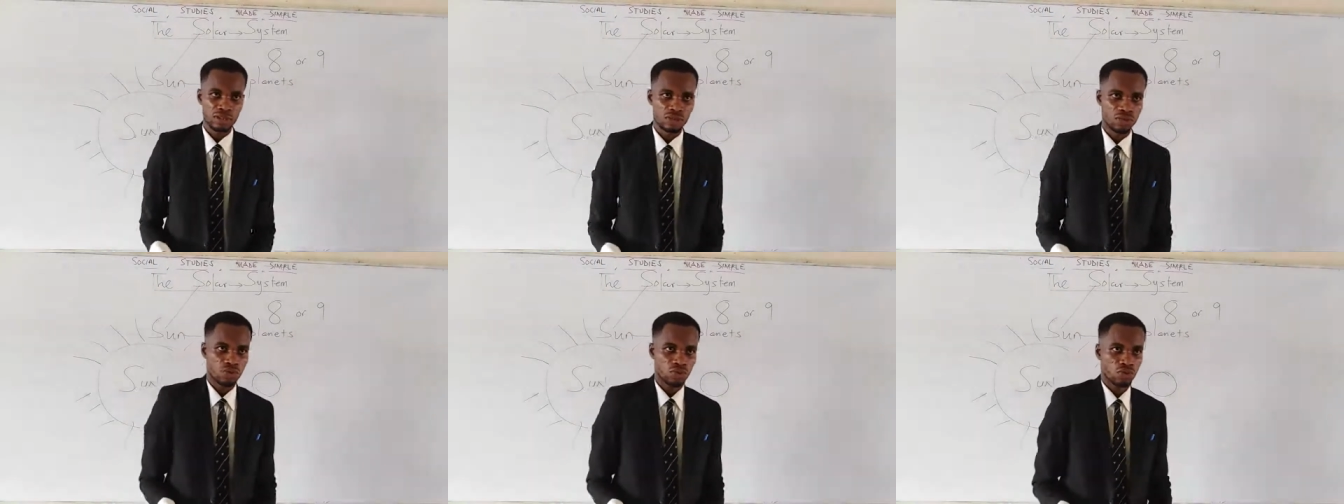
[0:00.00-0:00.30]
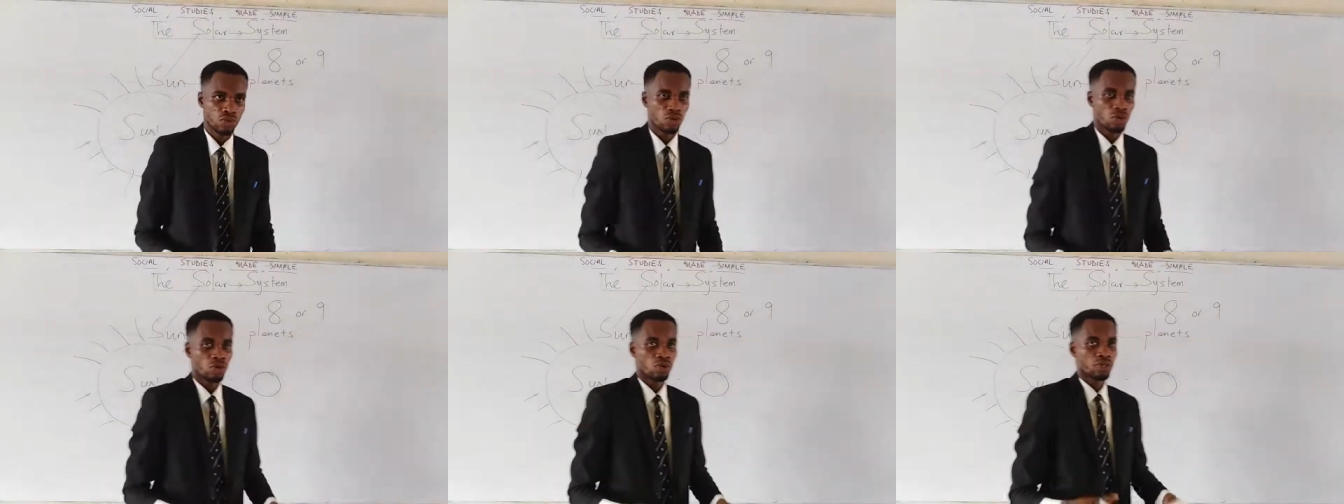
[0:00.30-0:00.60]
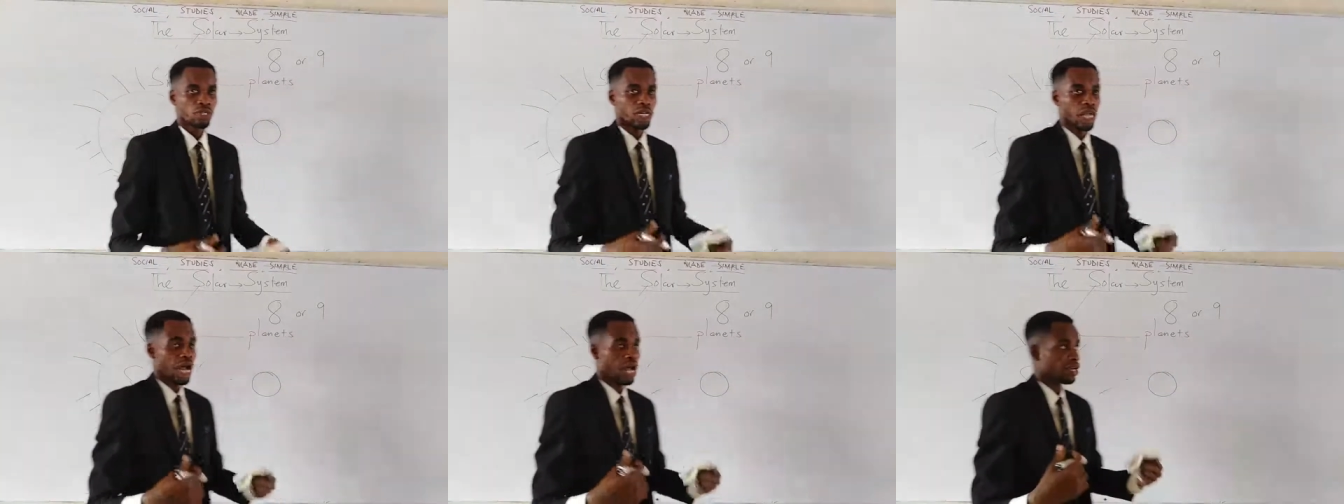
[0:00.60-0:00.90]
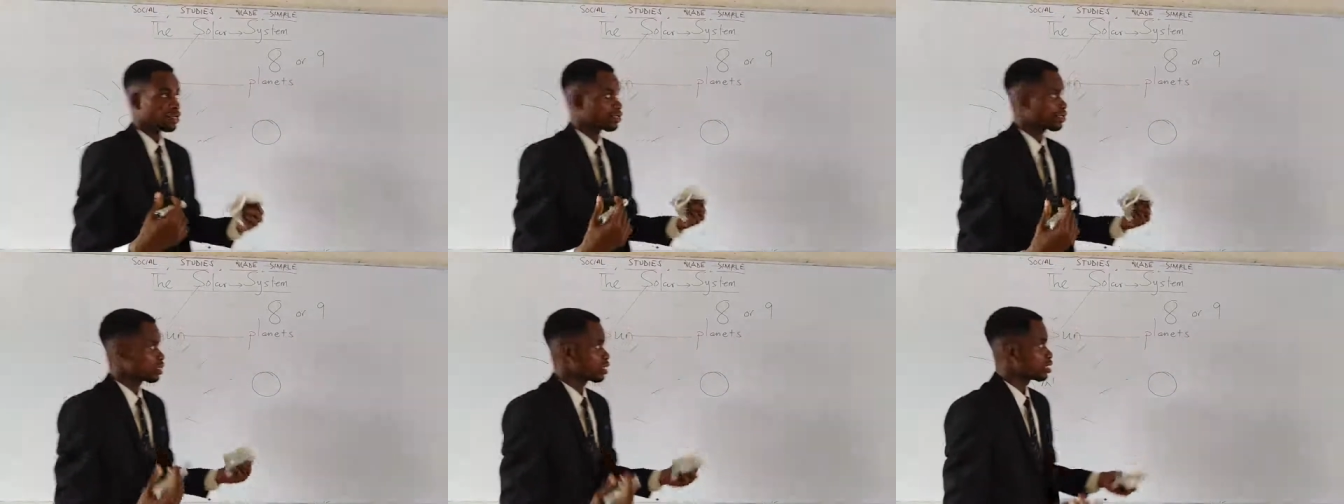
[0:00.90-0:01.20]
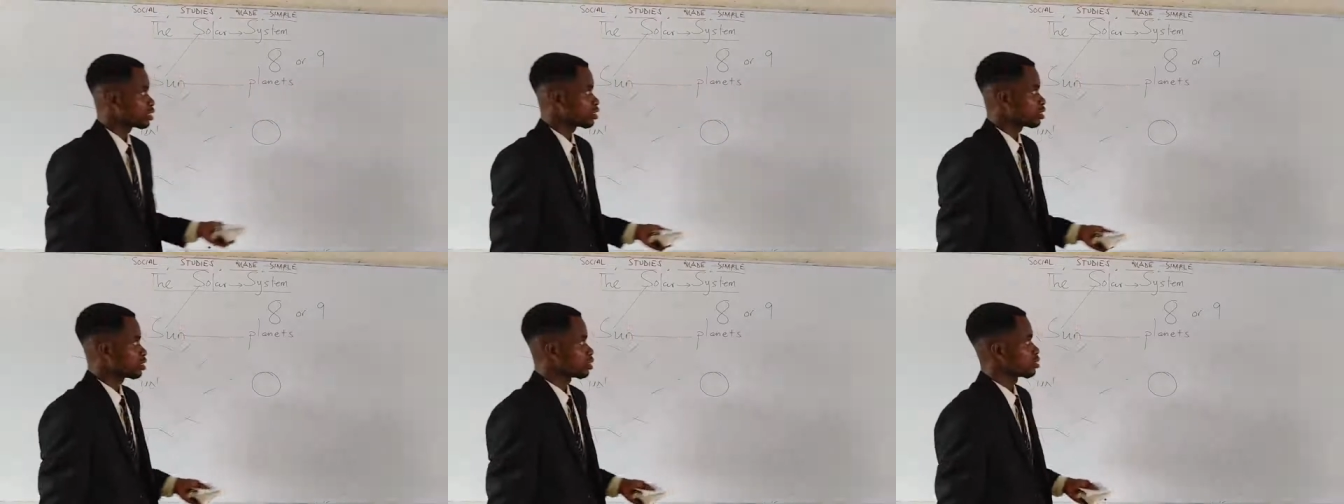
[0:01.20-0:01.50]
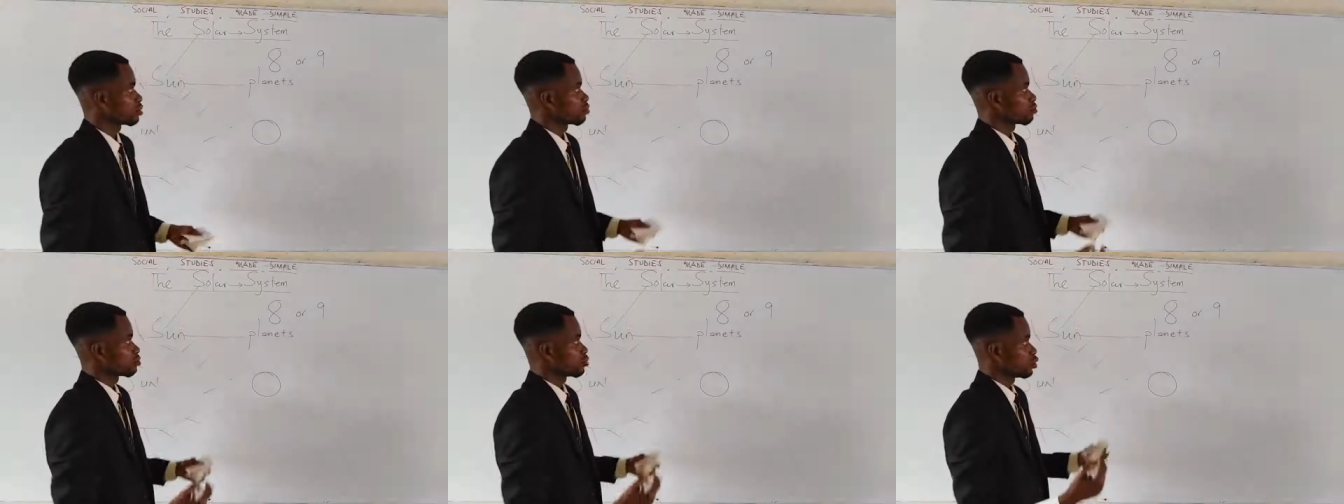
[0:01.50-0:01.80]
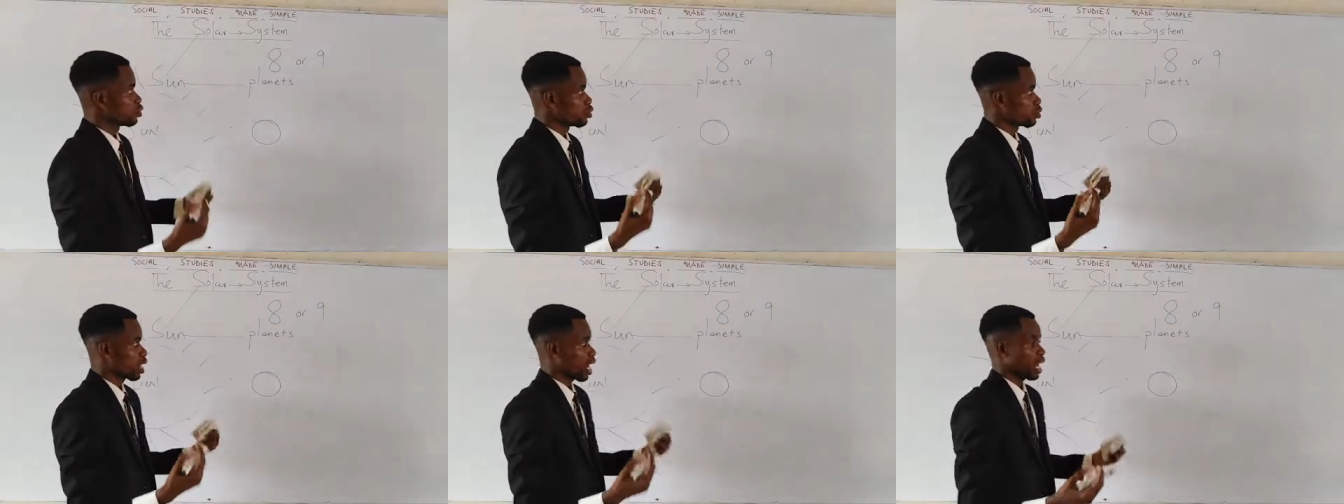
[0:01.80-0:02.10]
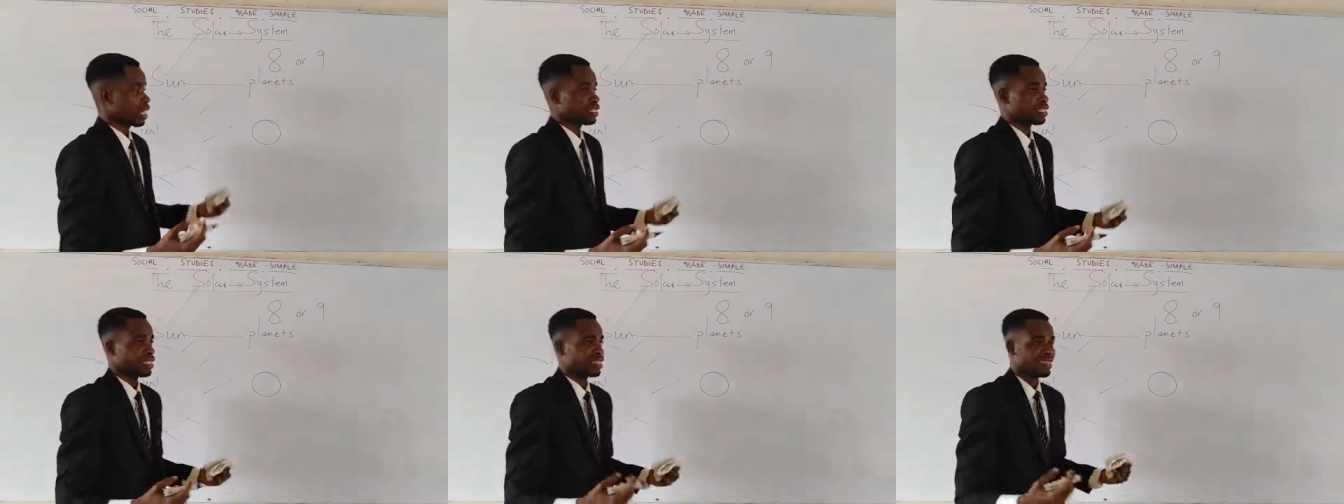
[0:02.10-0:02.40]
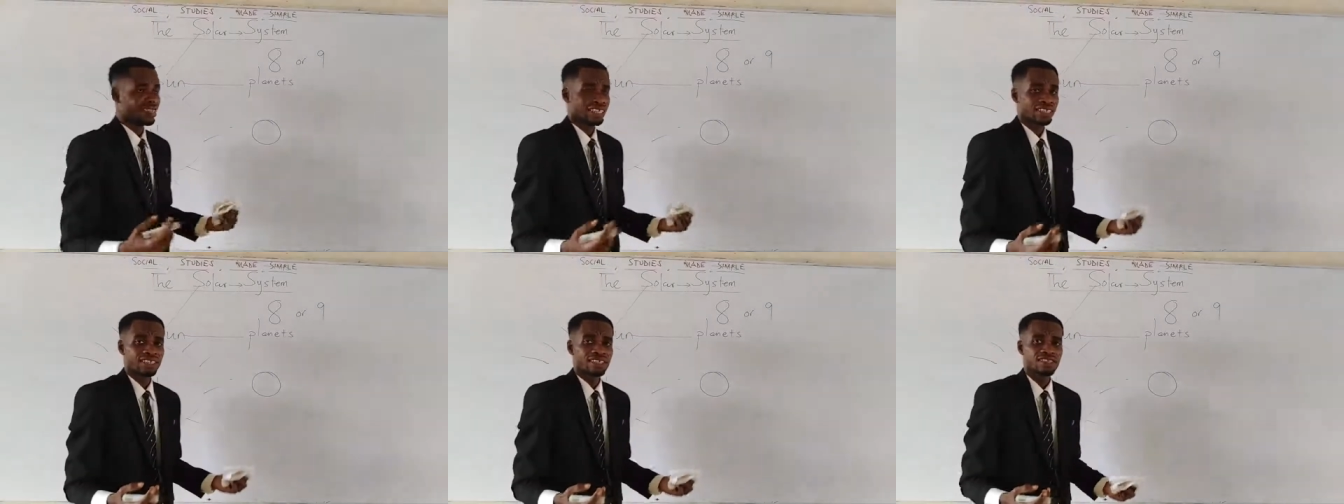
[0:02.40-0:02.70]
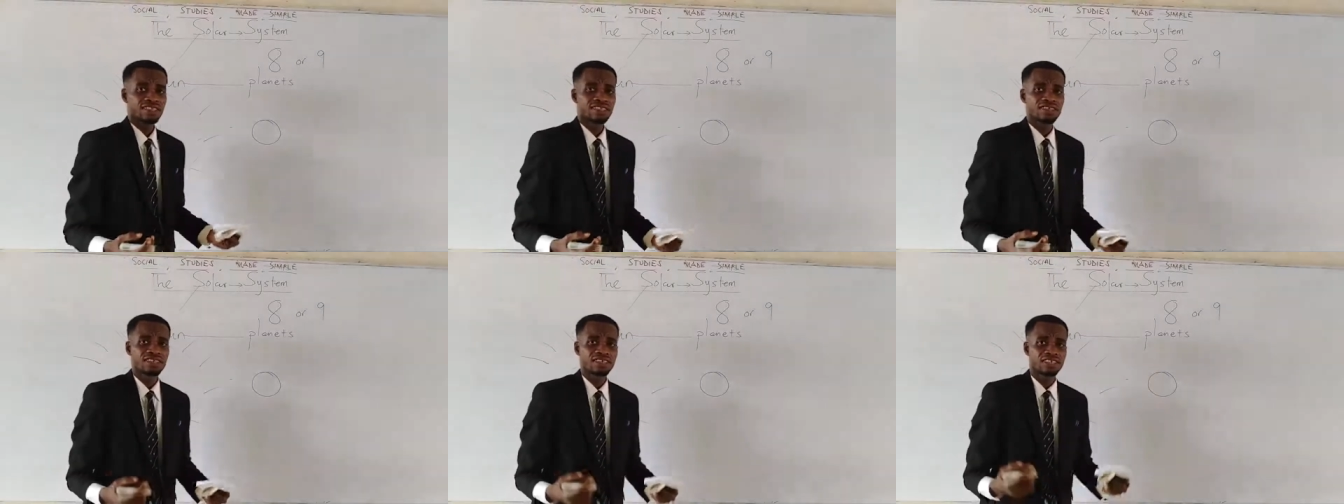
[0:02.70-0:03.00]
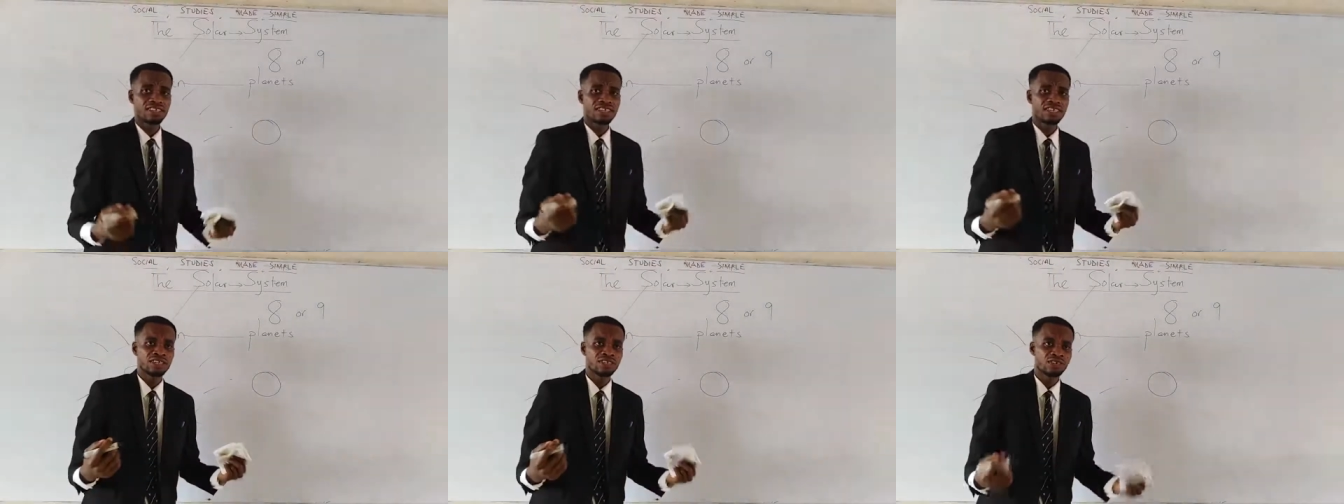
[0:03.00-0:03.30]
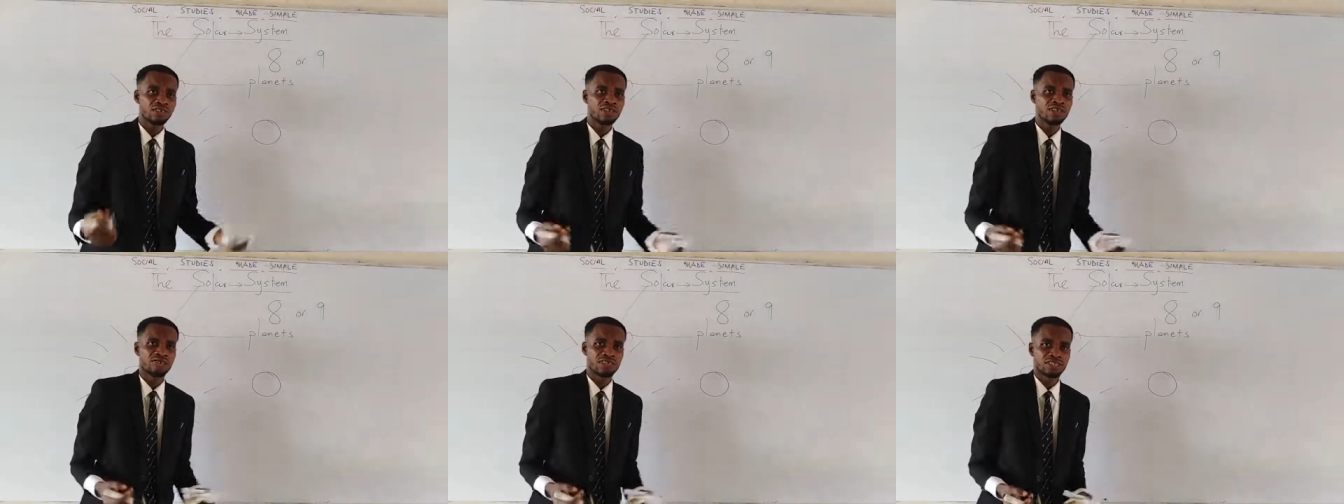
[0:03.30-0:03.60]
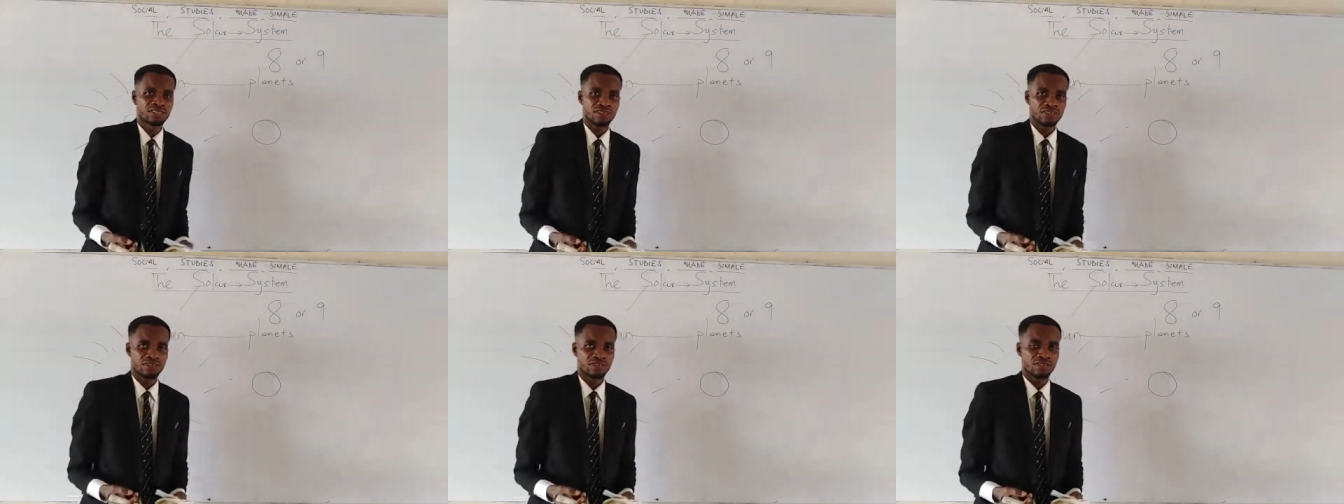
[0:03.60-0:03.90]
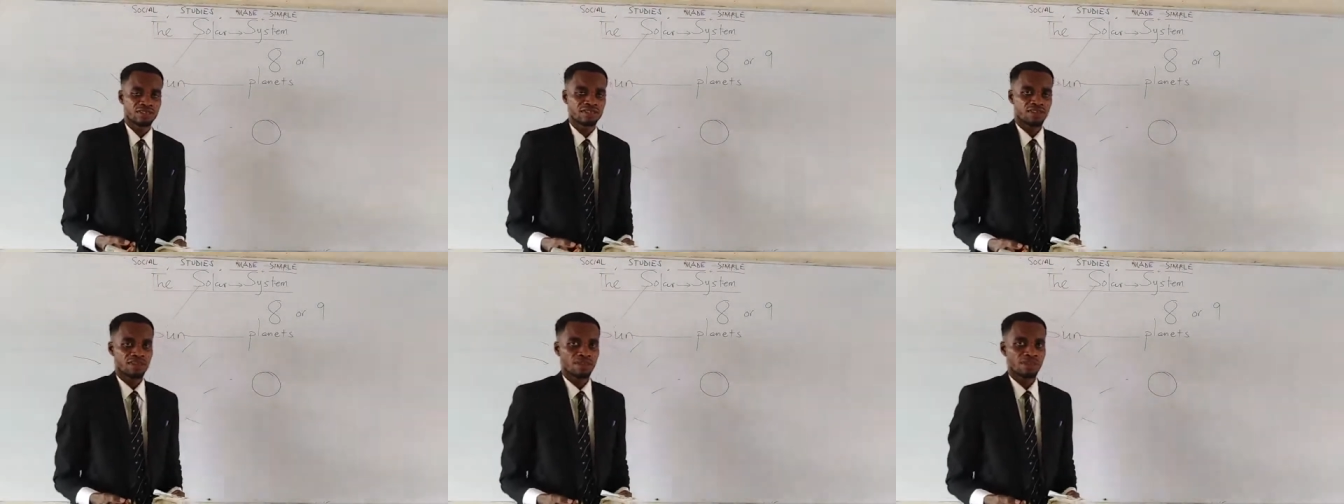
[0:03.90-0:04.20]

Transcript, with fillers: So they actually look at the things in the universe.